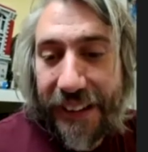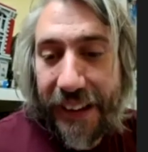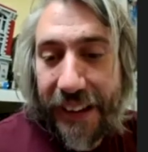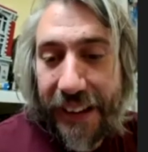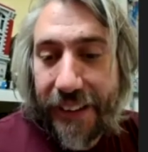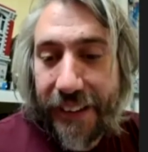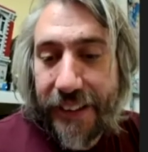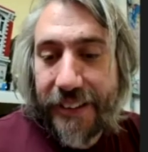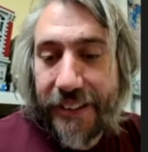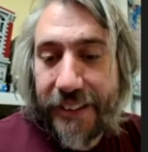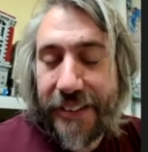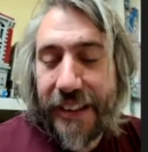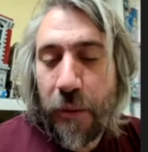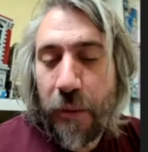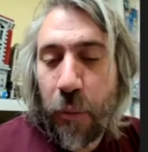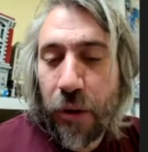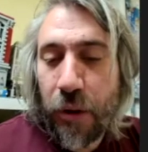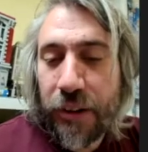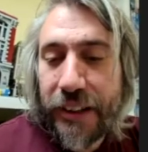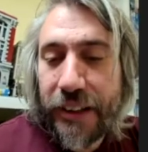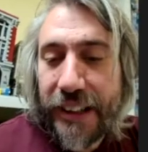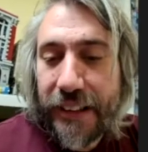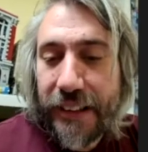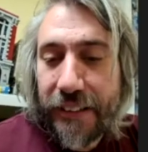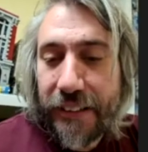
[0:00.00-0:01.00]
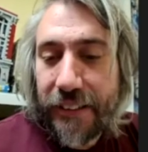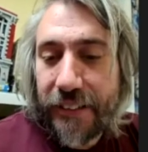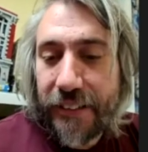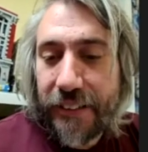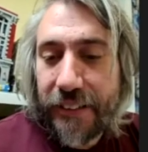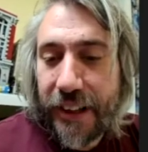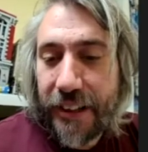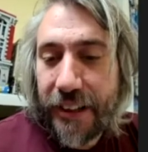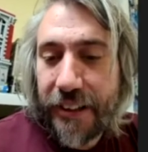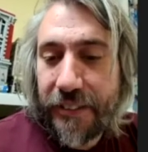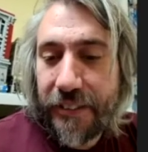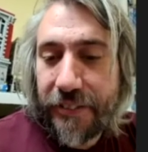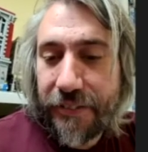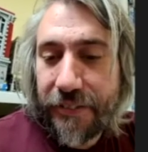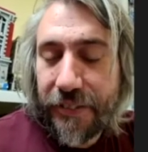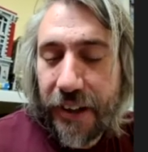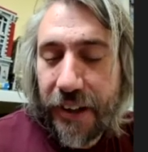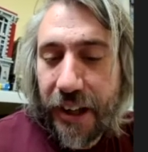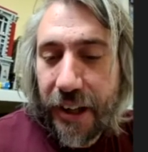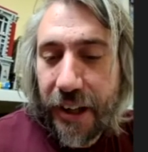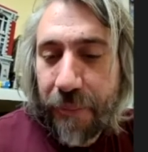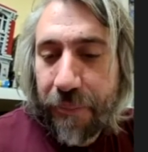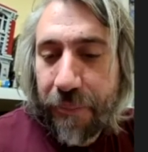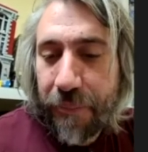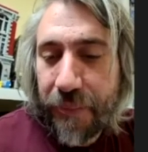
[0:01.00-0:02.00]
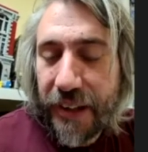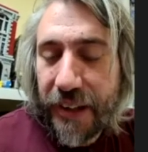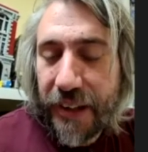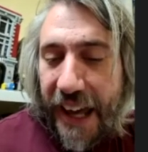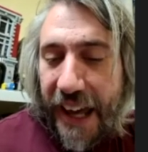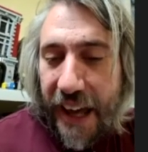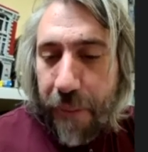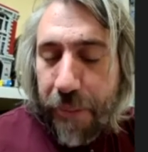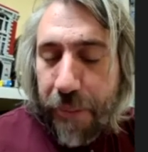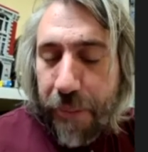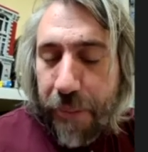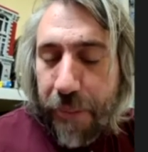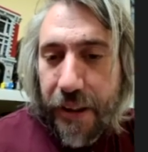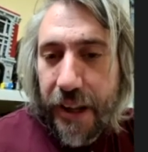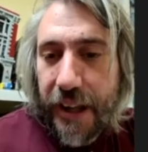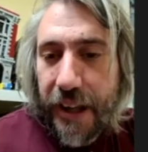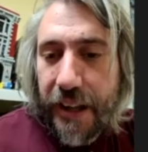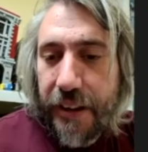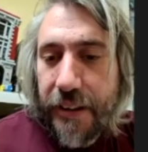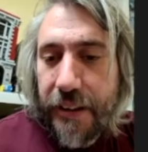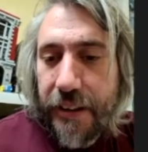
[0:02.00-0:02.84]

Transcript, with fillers: that, there's that one little kind of um, gap there